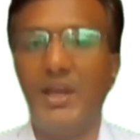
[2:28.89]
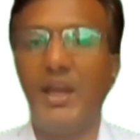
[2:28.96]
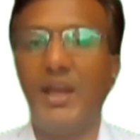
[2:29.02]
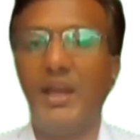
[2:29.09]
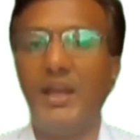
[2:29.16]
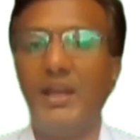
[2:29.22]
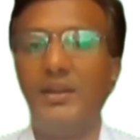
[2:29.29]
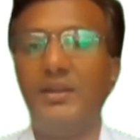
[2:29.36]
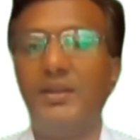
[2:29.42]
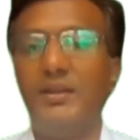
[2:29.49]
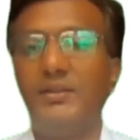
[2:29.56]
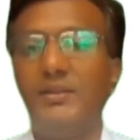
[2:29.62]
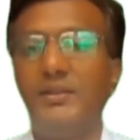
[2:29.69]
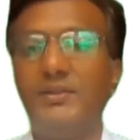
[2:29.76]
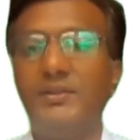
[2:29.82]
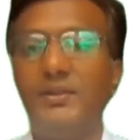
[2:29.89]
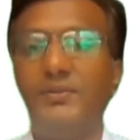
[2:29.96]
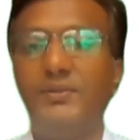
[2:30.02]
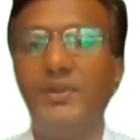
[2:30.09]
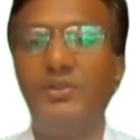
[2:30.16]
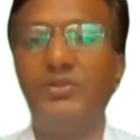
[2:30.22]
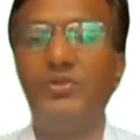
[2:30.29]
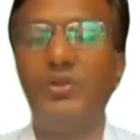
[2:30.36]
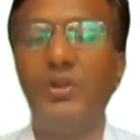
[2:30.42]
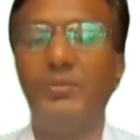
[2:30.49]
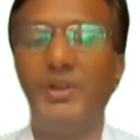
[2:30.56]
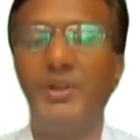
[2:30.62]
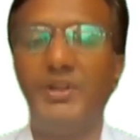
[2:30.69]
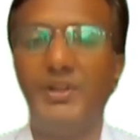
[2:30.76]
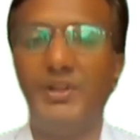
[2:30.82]
and the surface
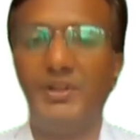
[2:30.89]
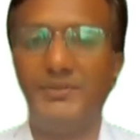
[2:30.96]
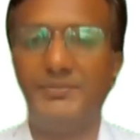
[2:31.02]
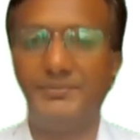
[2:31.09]
geometry.